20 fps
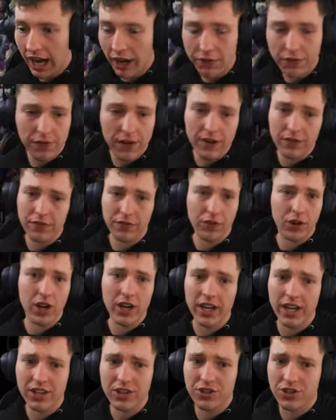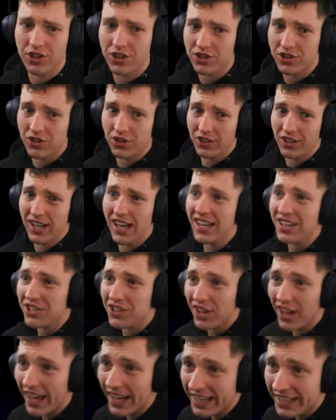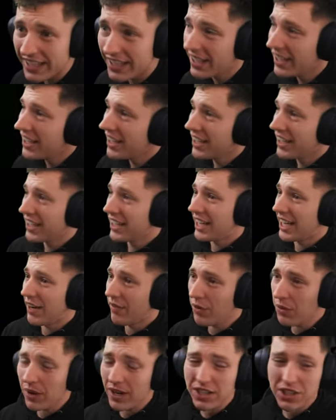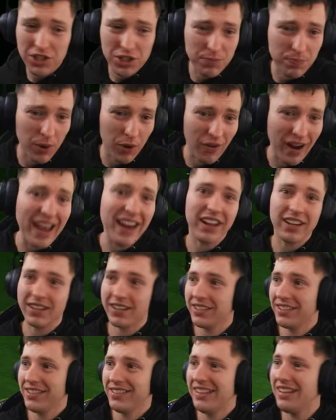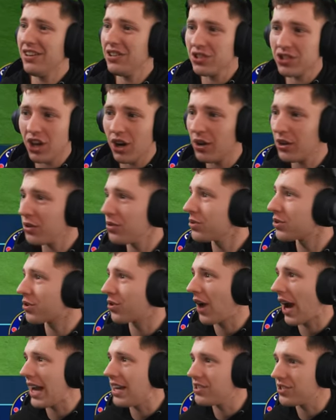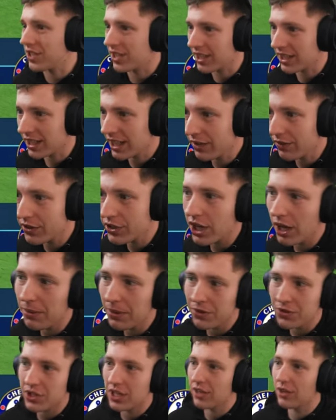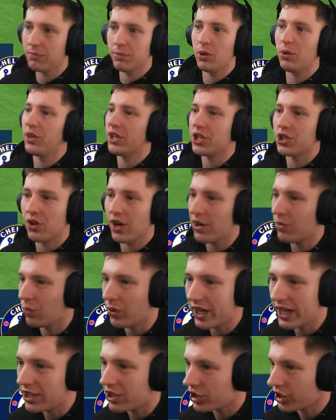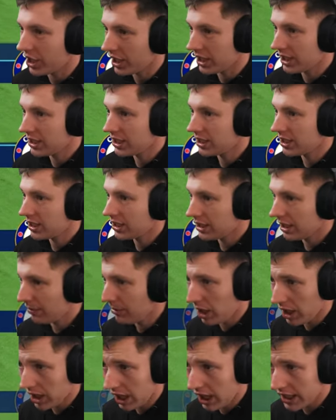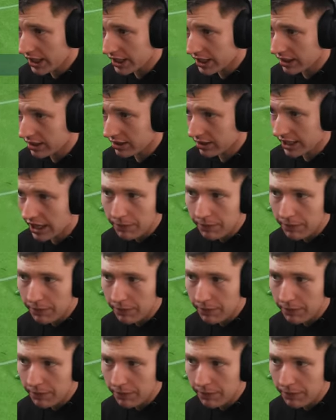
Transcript: Our front three is just... It's like... Everyone's sporadic. They're just going all crazy. Every time they receive the ball, they're trying weird shit. I'm not liking it.